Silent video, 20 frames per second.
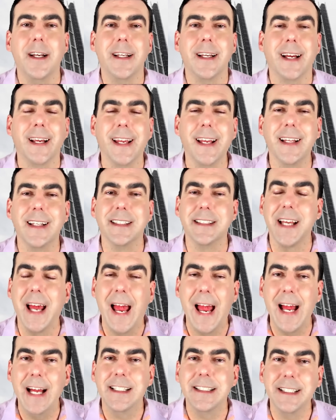Again, this
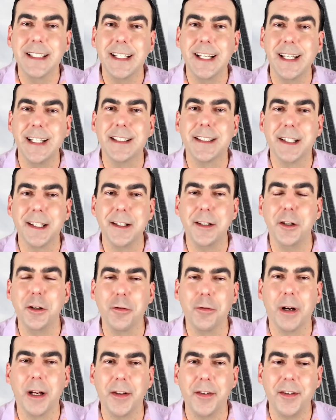hasn't hit the
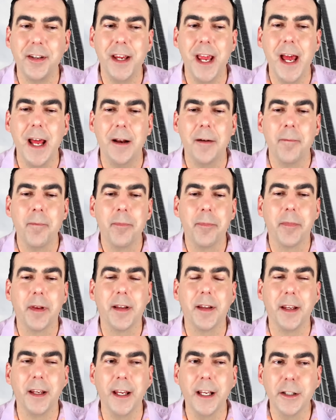US yet, but
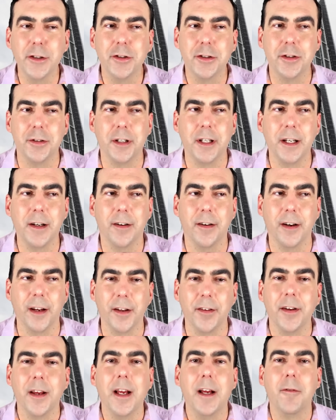the issue here
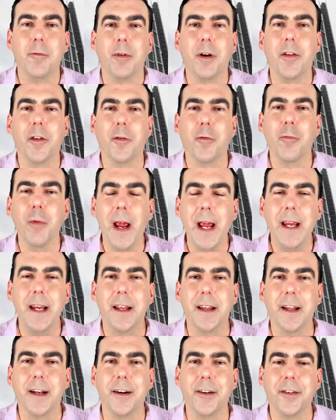is well, the regular
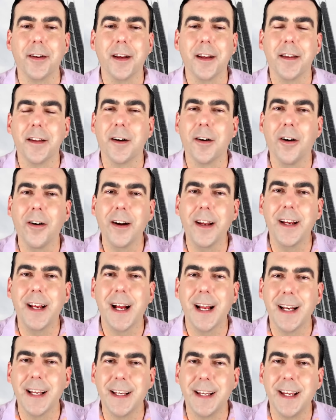regulators, they're already
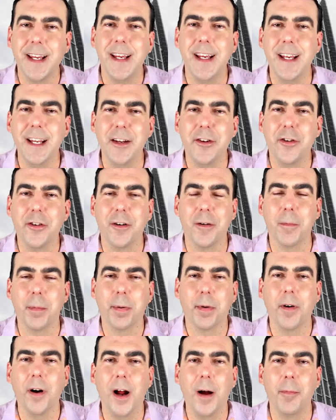kind of keen to a
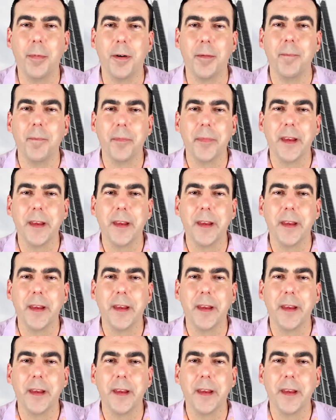problem.